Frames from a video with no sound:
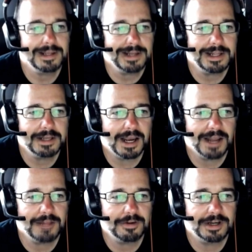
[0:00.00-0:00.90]
and
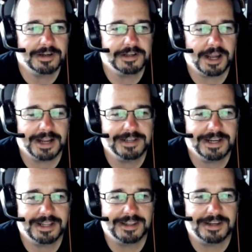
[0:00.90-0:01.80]
I look at it, I
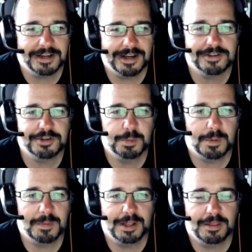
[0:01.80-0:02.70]
take the uh,
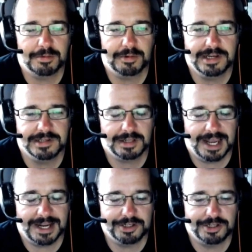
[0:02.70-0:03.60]
Superman three slash.